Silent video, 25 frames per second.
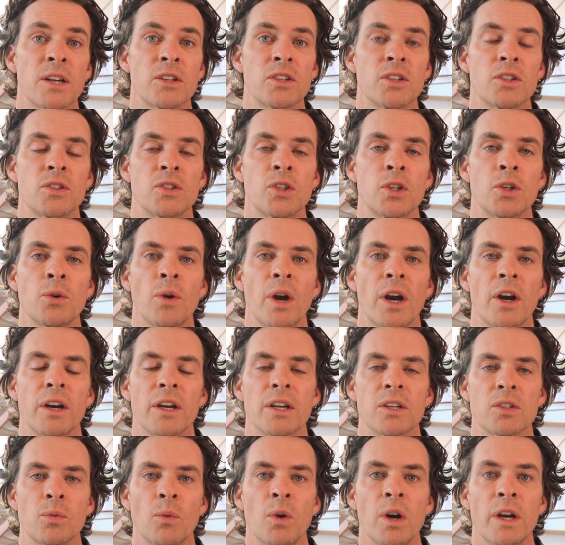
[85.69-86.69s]
down to two
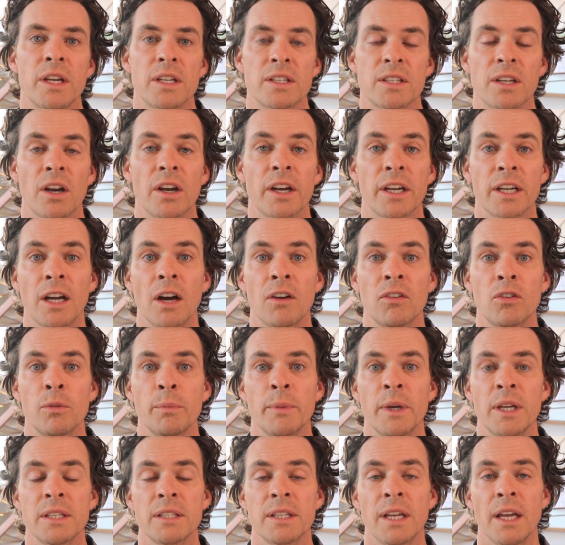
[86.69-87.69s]
areas. One is on a
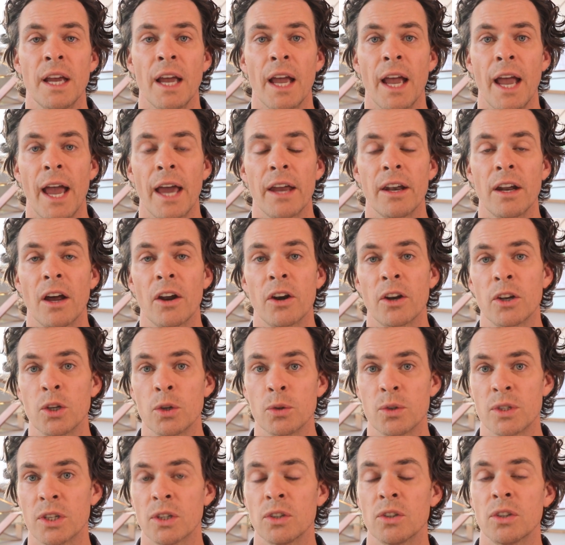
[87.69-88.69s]
government and on a
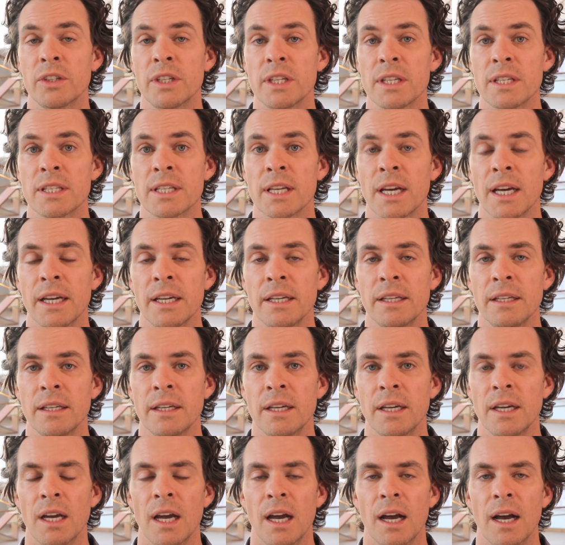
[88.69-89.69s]
utility side.
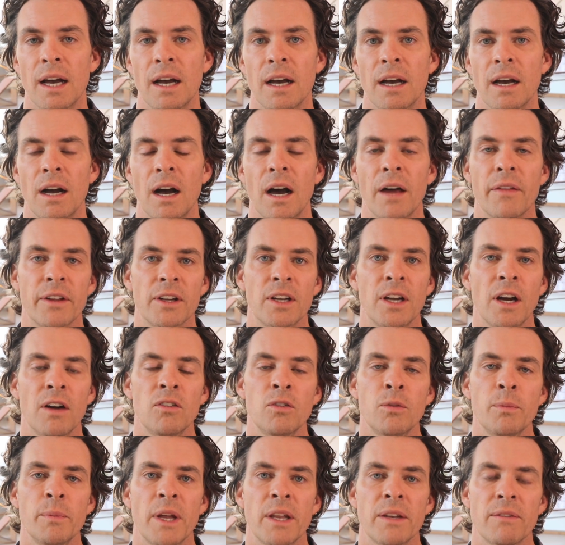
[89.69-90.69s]
On the
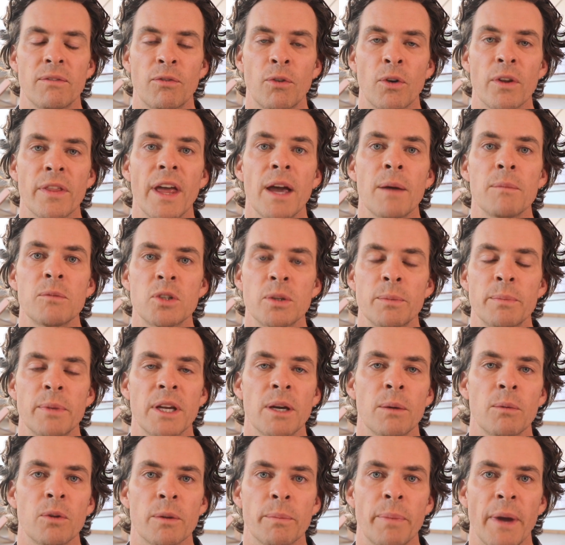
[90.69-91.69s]
government, for them to be
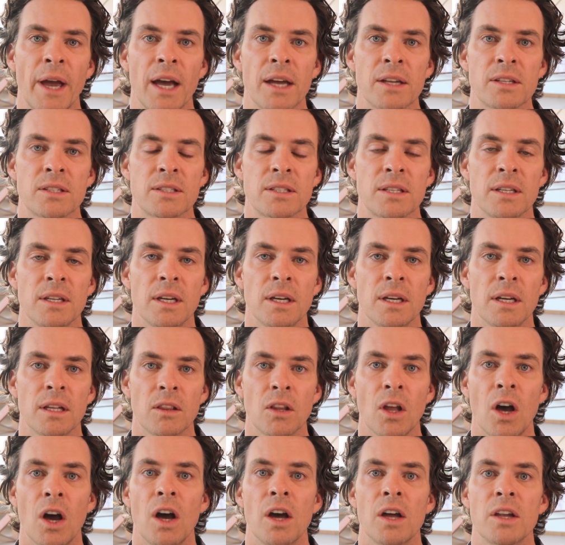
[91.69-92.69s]
able to pass
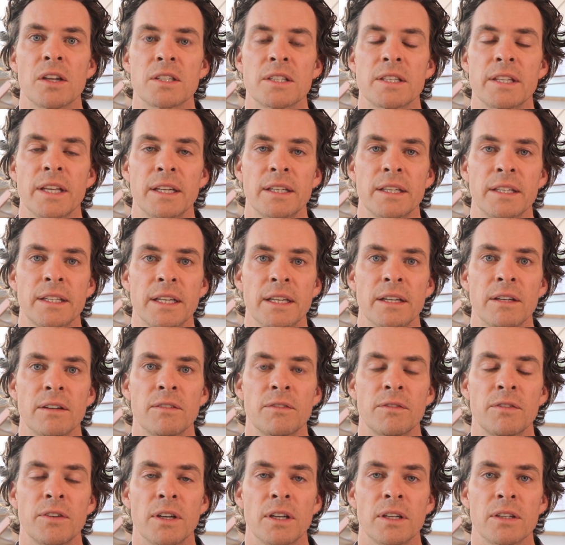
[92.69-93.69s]
laws that
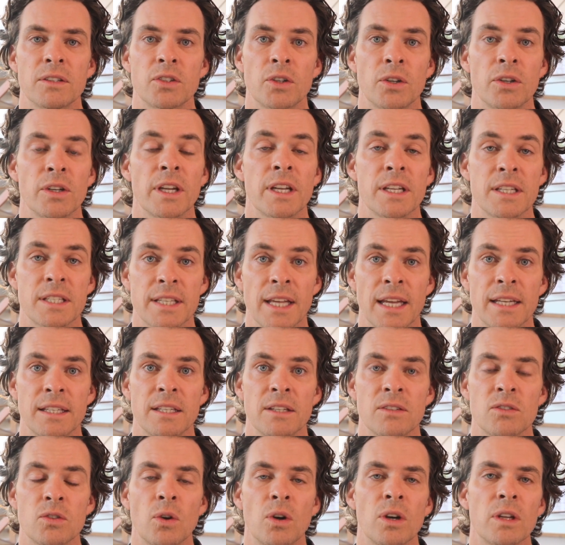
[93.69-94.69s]
give certain
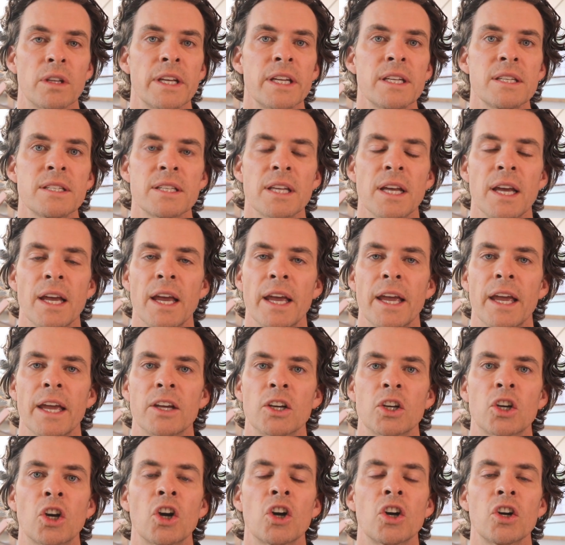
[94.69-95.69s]
incentives or at least
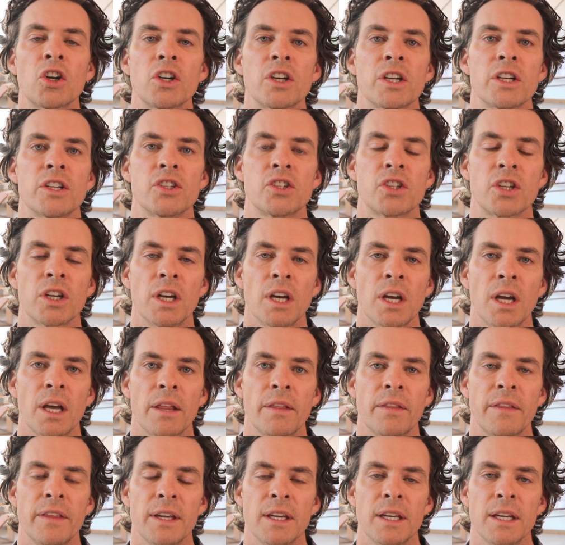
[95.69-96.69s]
encourage
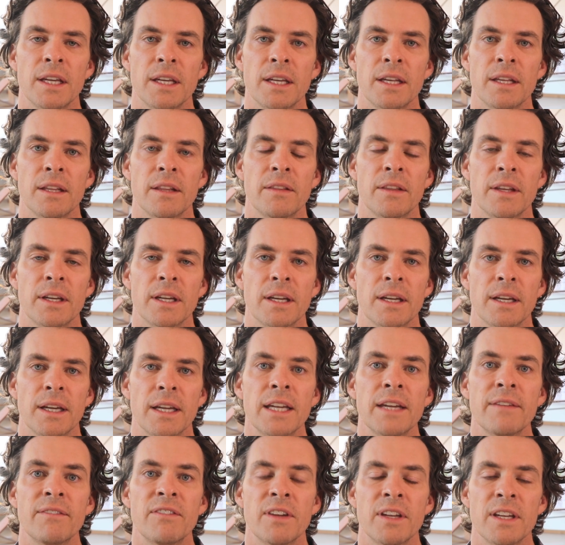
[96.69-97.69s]
the
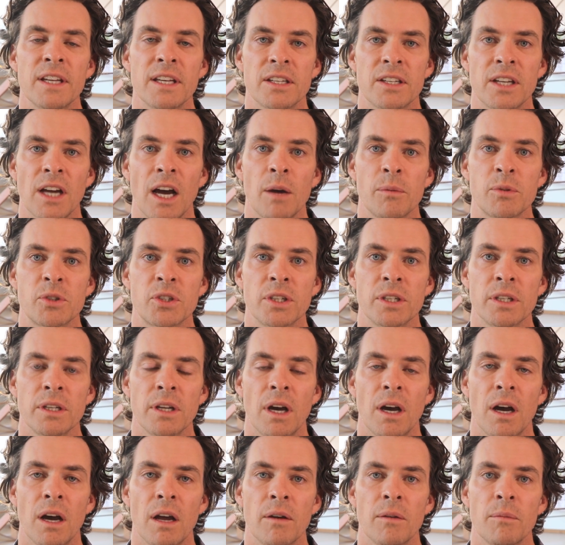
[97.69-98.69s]
EV adoption
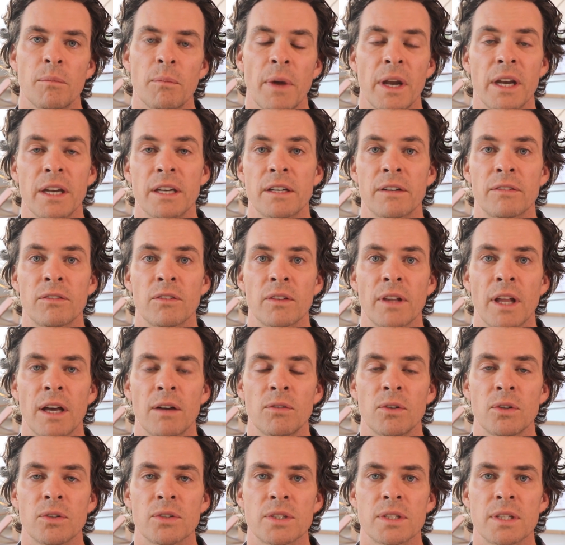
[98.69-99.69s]
on many different
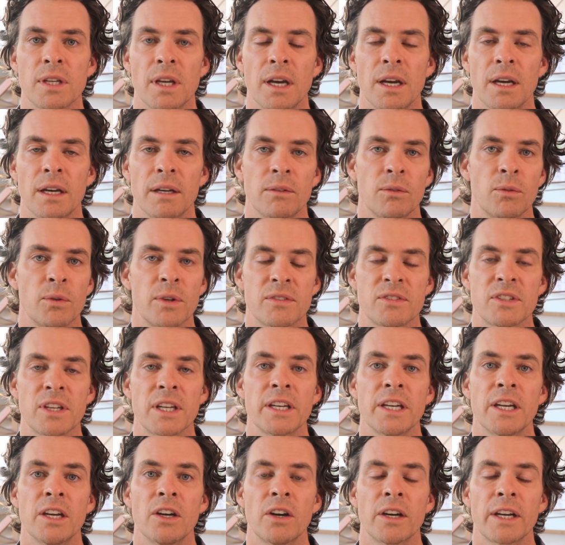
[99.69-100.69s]
levels. We've
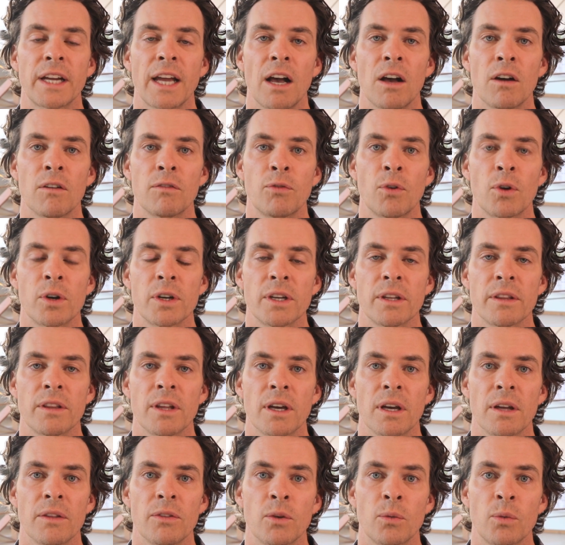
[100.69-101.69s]
seen here in California
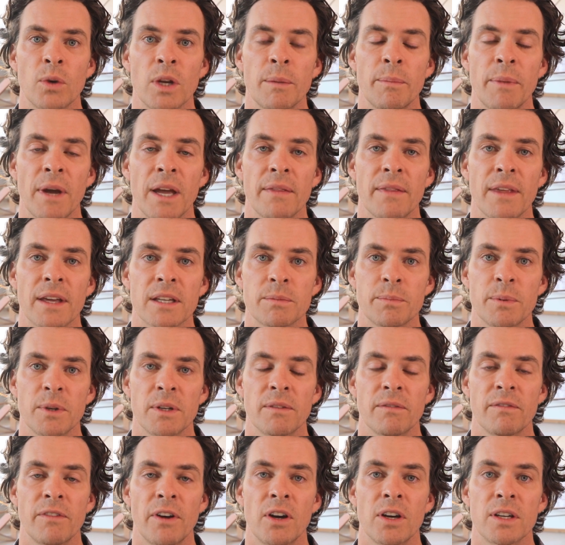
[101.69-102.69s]
the rebate that's
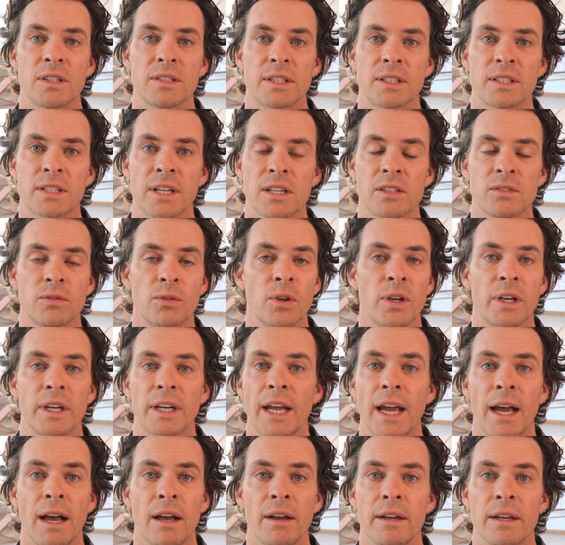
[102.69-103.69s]
been very successful
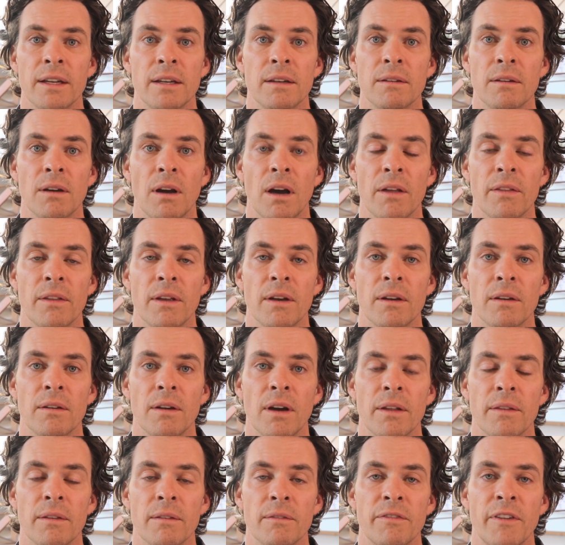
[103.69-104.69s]
and on
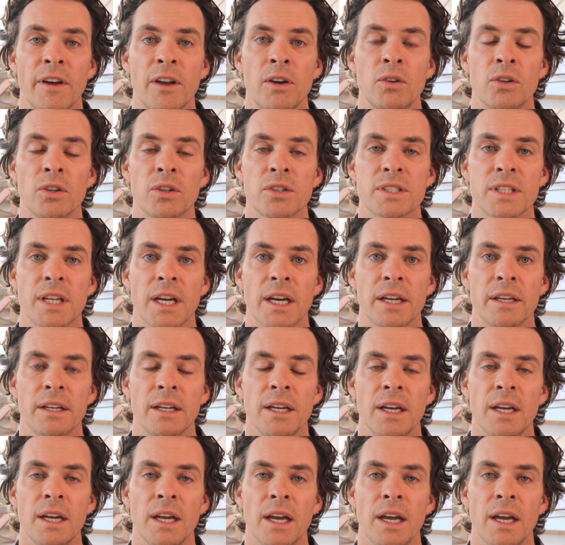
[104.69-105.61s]
the federal side